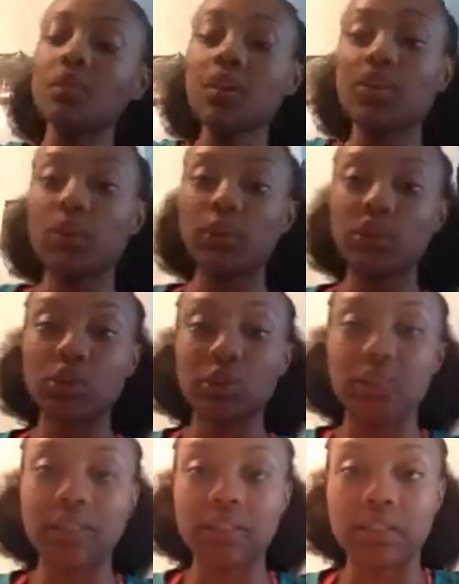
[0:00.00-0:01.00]
that we're
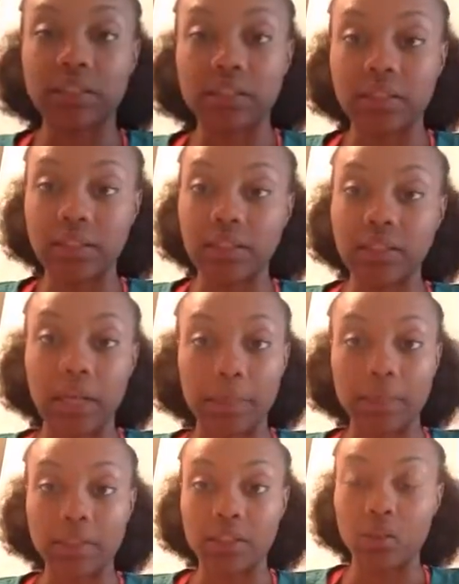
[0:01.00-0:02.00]
doing these
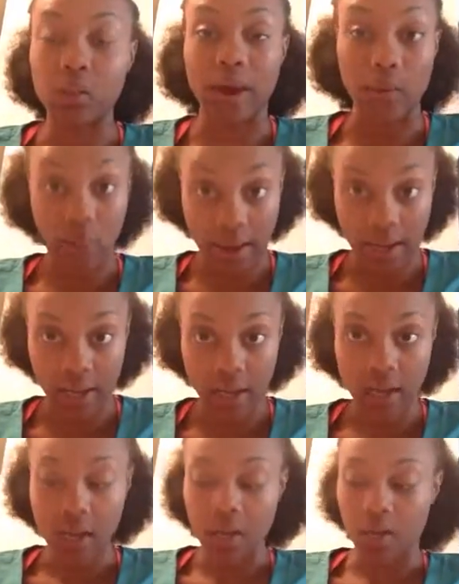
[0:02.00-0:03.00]
steps in the right way.
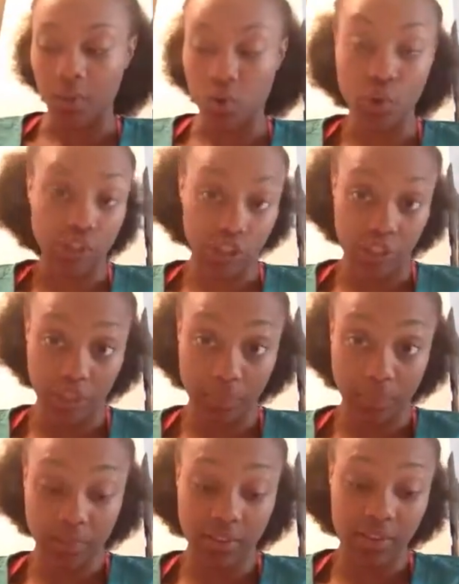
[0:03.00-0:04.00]

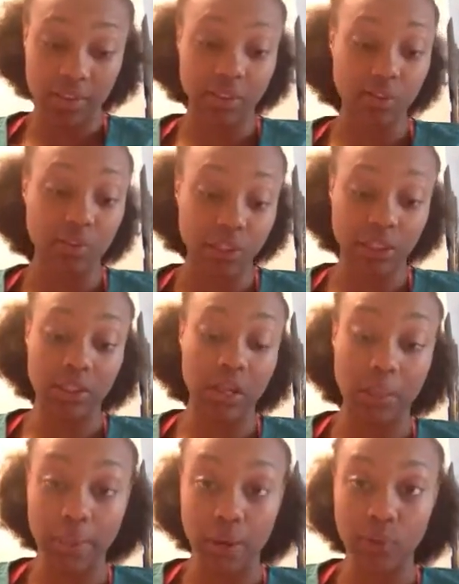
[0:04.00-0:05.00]
Courtship. This is really
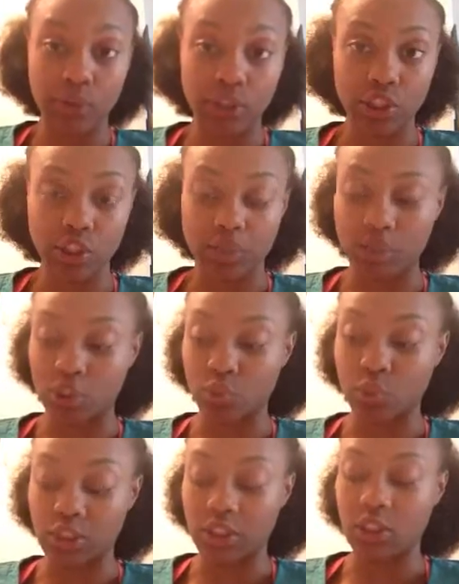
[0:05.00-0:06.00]
talking about courtship, and it's
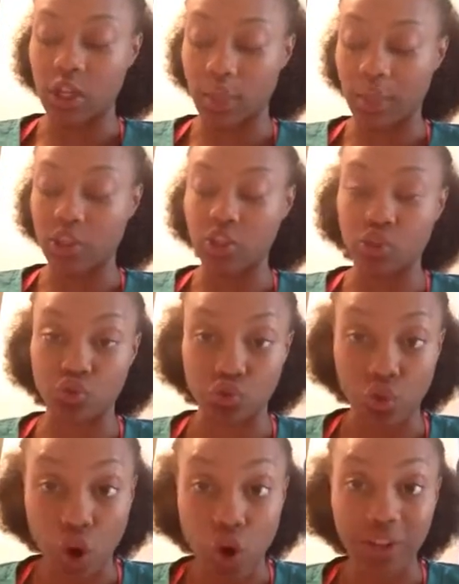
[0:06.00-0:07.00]
really talking about
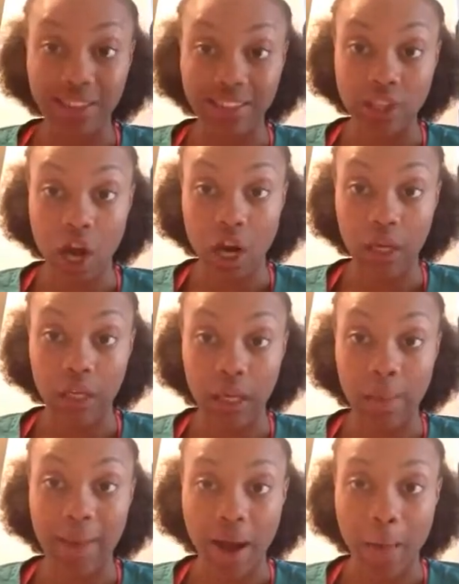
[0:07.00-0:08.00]
strongly talking
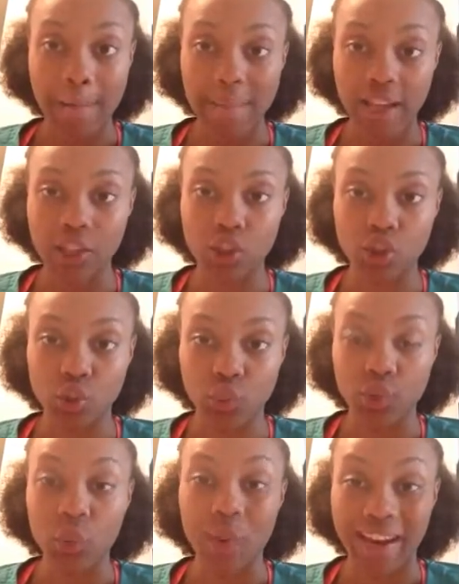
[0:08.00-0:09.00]
about making sure
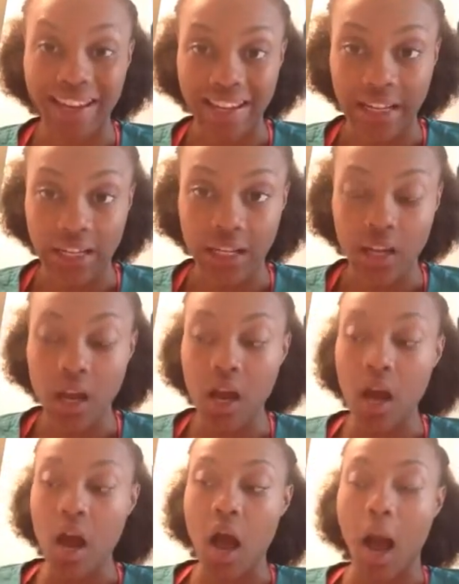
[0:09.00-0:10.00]
we're waiting
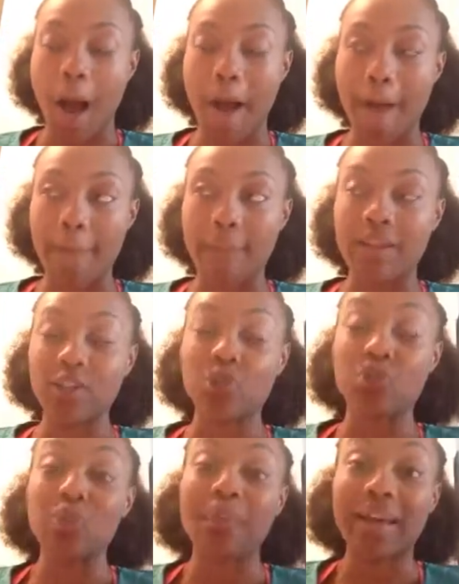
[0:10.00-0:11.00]

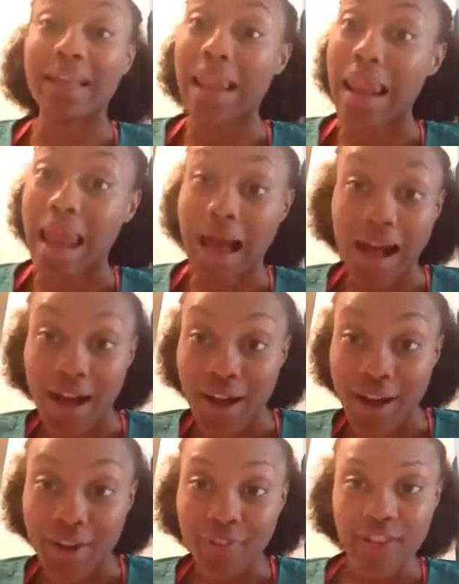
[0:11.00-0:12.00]
to make
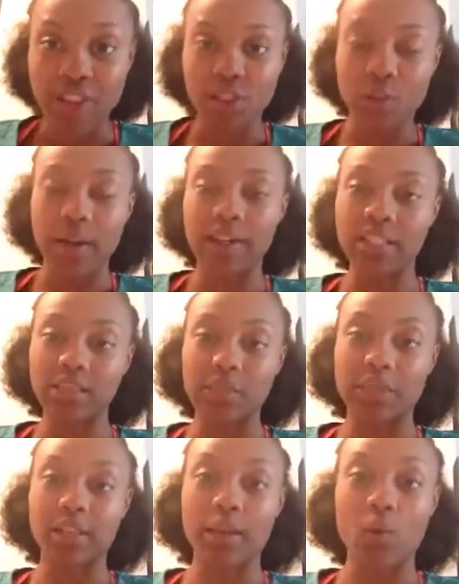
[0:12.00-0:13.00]
love to our
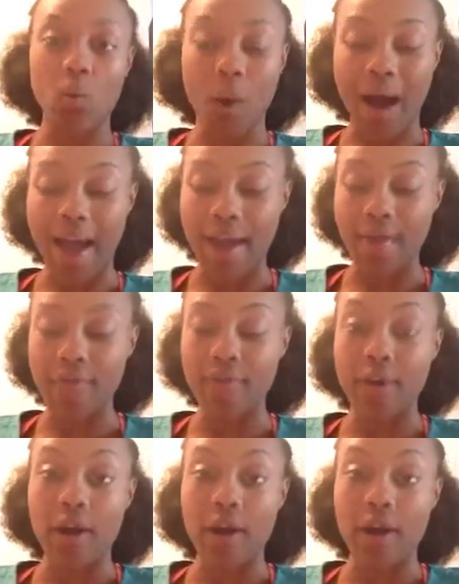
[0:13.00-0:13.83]
husband and wife